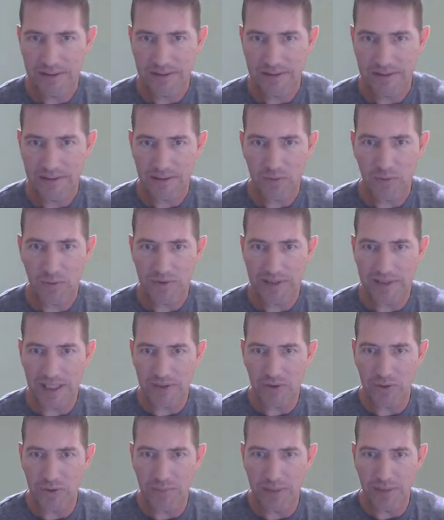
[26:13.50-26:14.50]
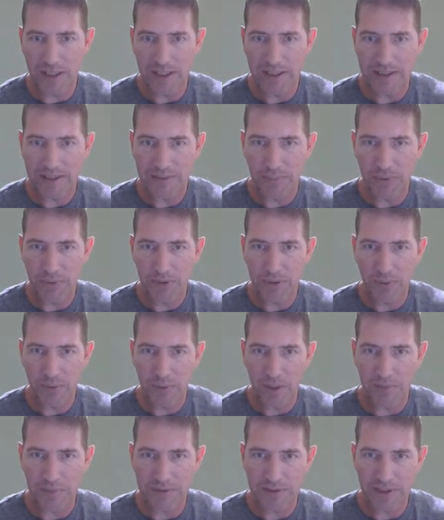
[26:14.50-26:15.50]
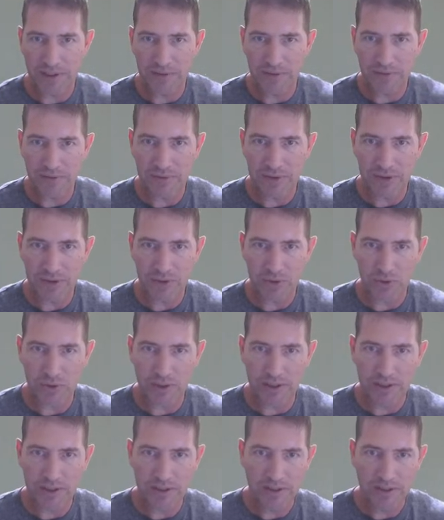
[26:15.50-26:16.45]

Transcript: This one's not too bad. He's a pretty good wide receiver for Detroit.